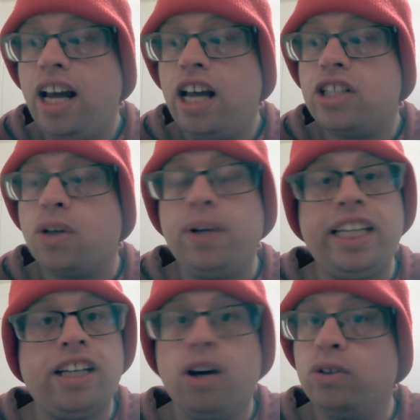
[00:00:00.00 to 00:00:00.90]
So
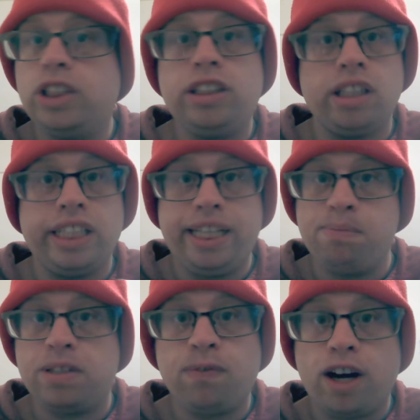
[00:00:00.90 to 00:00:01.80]
he goes to
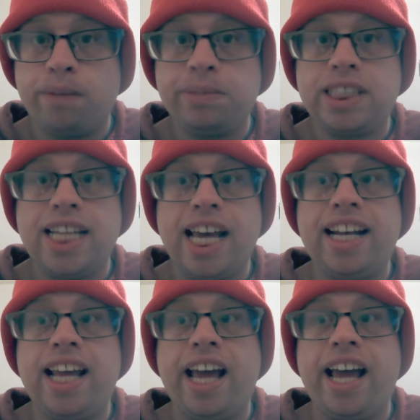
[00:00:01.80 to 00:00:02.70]
Liam's
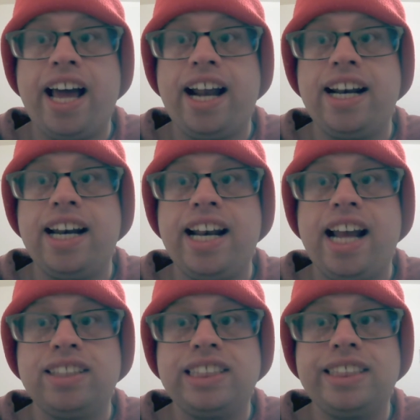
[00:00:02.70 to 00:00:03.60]
farmstead and
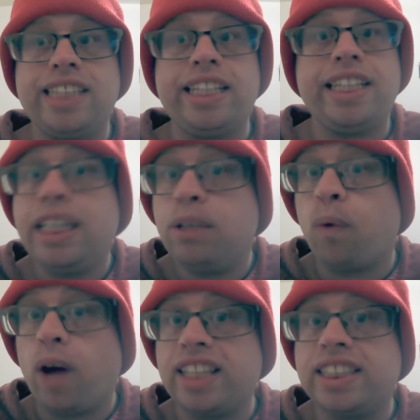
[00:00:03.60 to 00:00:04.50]
announces that he
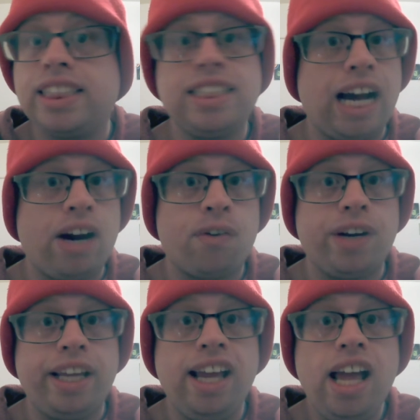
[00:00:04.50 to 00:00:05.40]
wants the
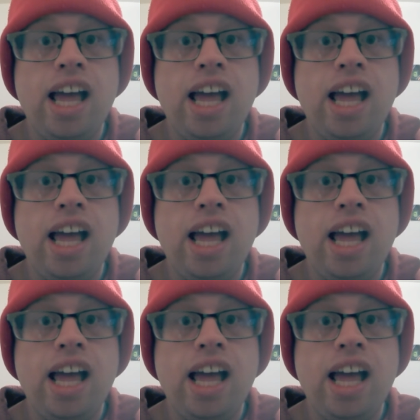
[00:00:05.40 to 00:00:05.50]
dowry